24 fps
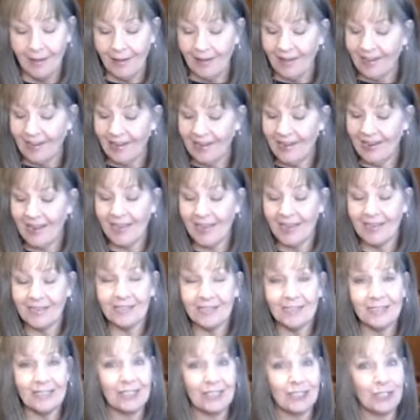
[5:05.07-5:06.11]

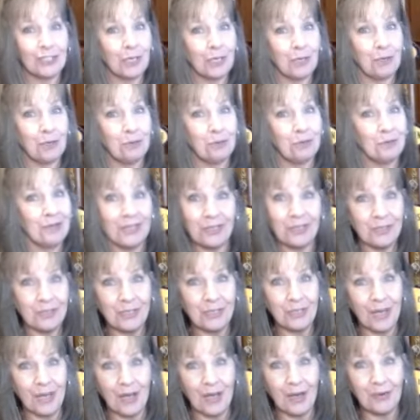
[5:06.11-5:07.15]
And so there you
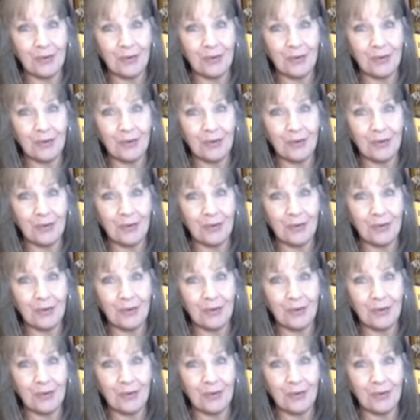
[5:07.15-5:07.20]
go.